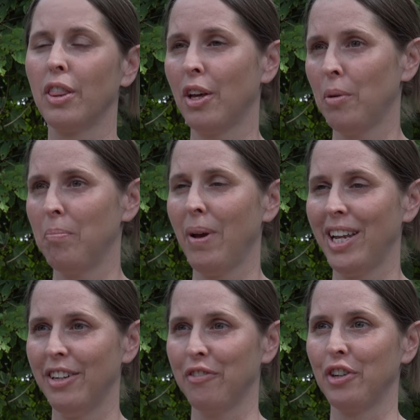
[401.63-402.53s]
The
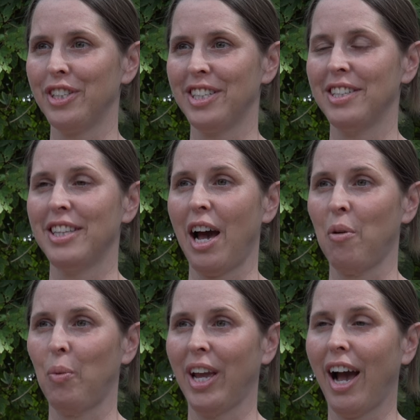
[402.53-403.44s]
main difference is
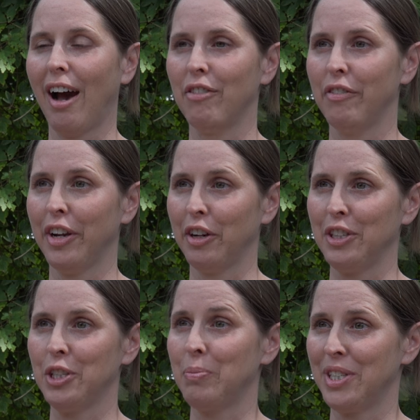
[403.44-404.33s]
that we have a
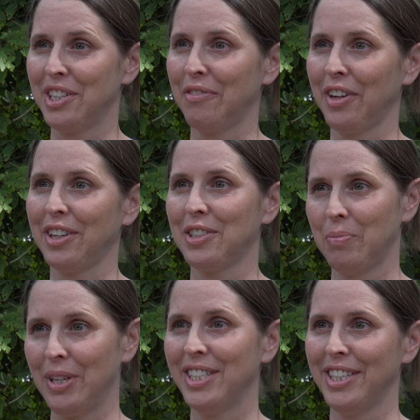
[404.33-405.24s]
very specific
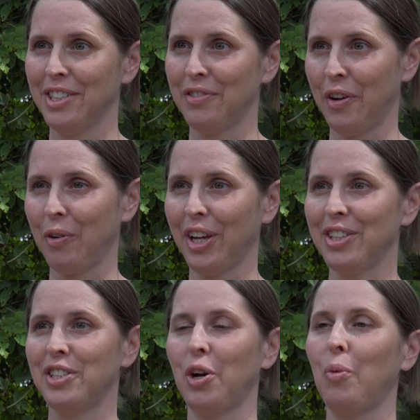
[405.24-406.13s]
species
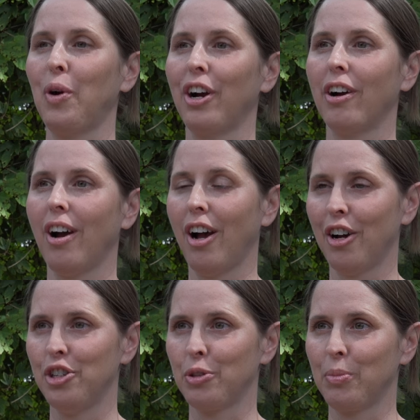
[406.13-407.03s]
focus. So we're
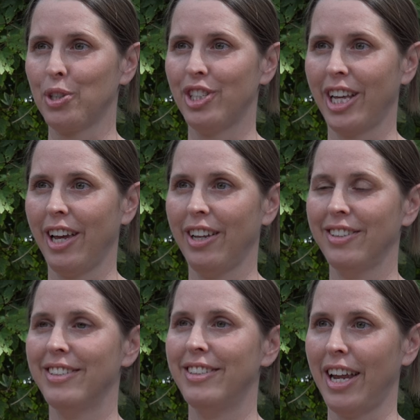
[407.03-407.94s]

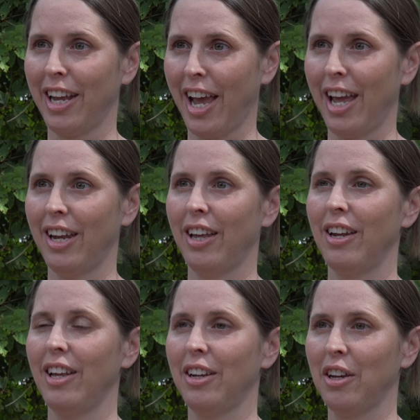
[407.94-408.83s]
100%
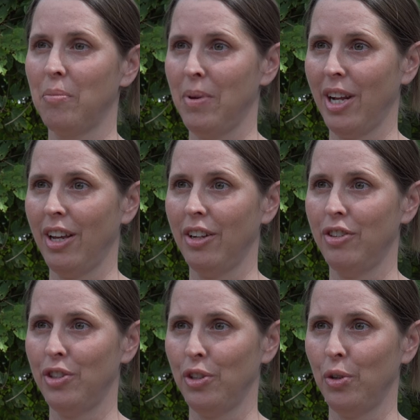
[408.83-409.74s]
dedicated and committed
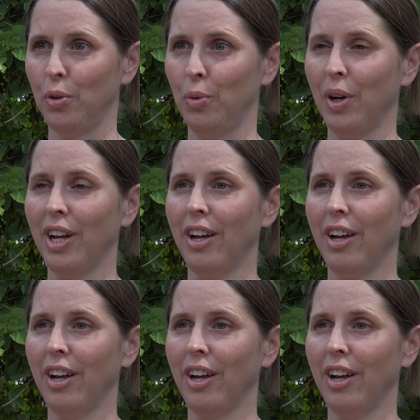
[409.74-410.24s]
to